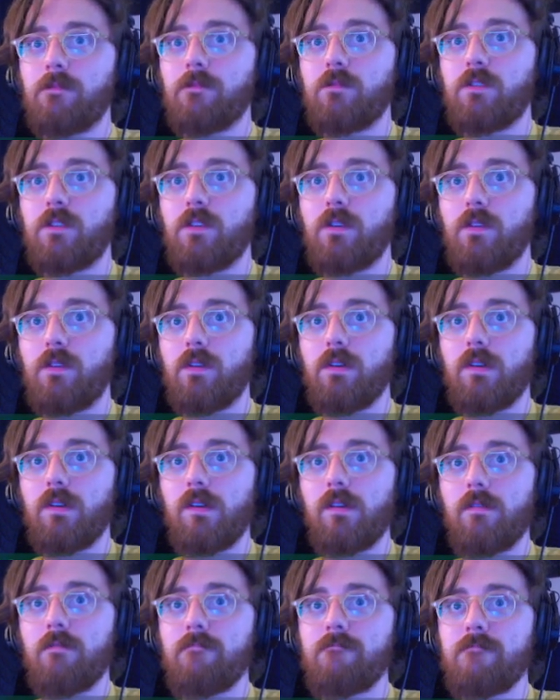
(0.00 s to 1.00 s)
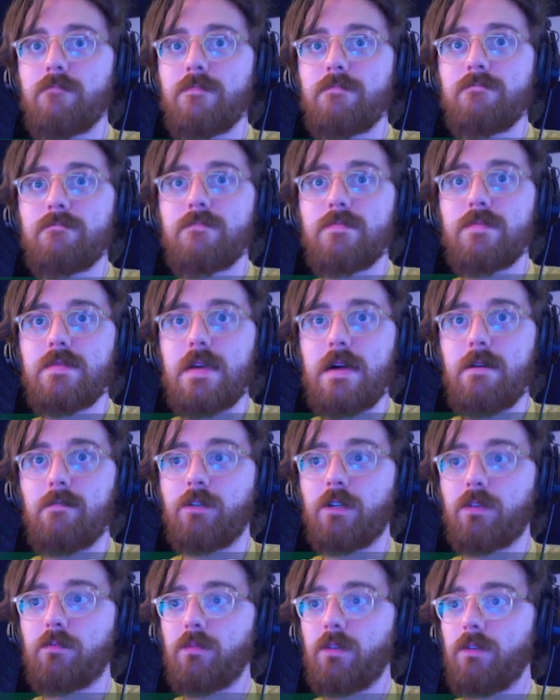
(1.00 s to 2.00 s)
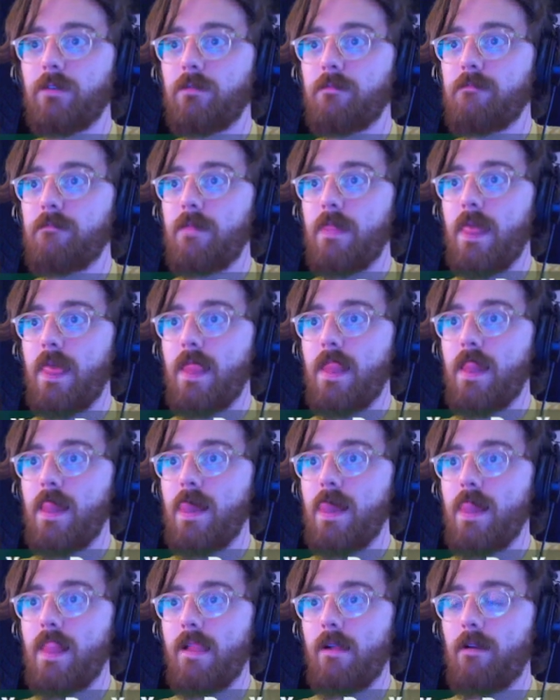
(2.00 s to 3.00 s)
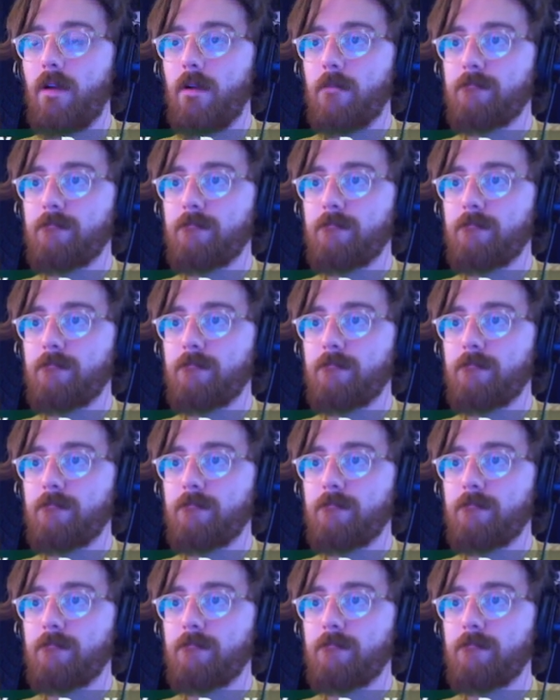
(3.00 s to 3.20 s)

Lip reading: Go to object mode. Okay.